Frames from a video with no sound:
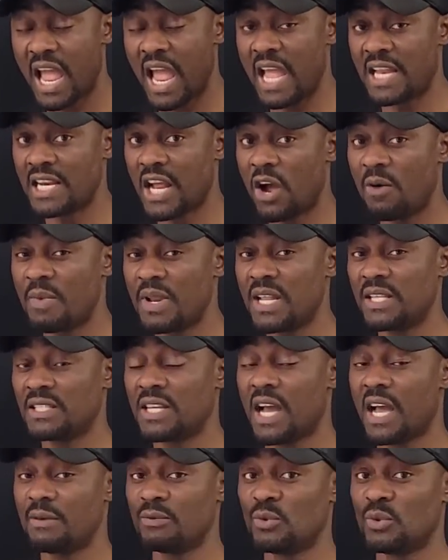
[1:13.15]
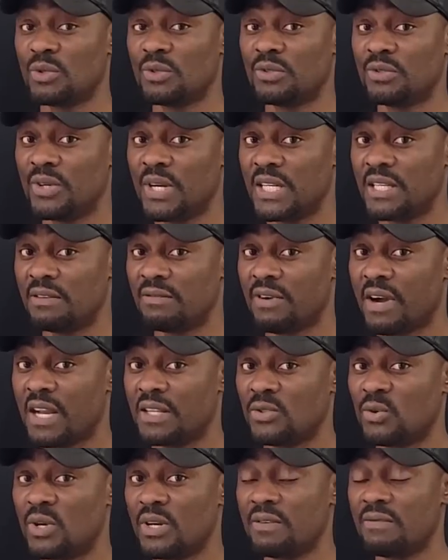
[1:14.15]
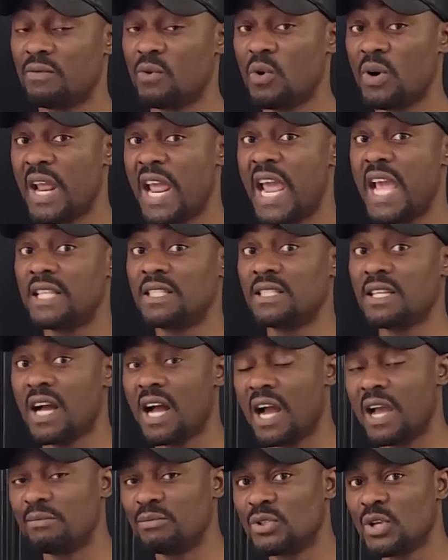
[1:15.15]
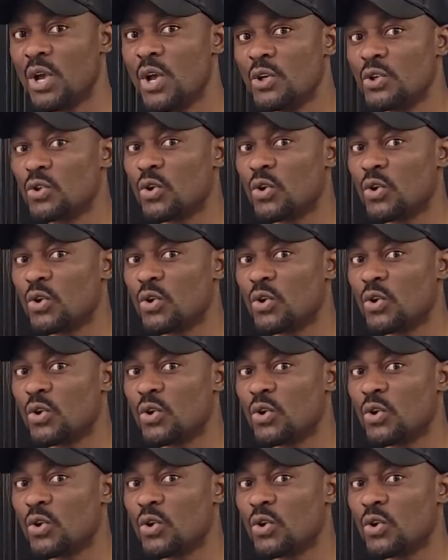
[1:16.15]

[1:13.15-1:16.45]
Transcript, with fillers: And how many times will 3 divide 24? 8 times.